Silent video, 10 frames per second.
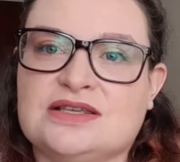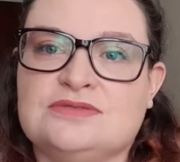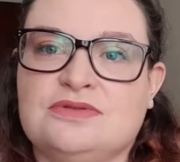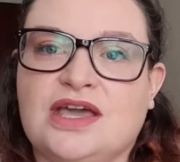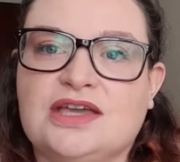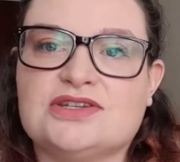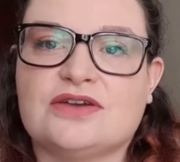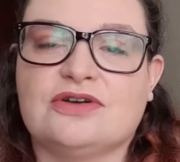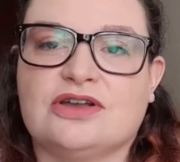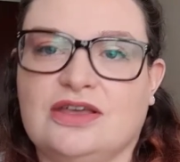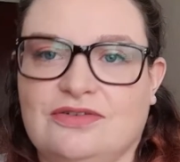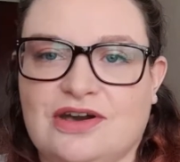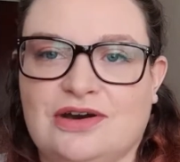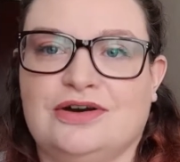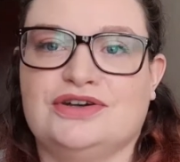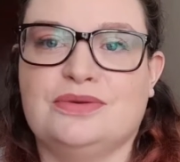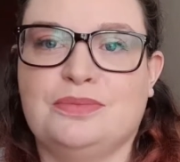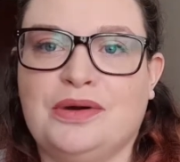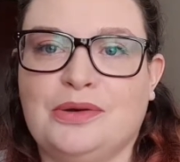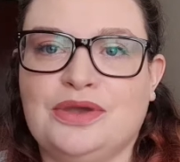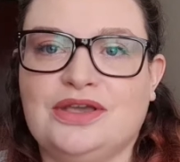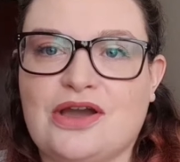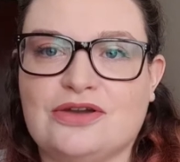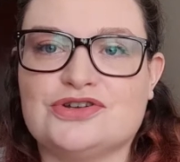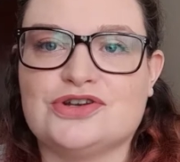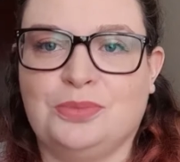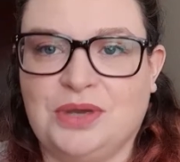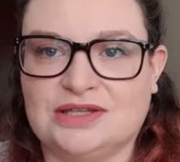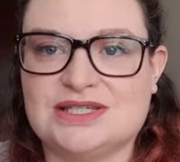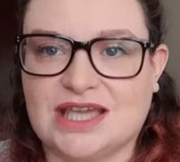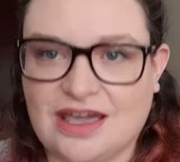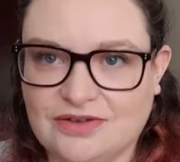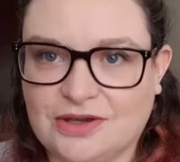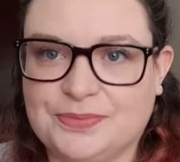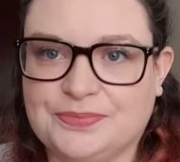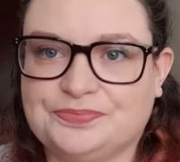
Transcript: is we get each other a gift card, but we go shopping together.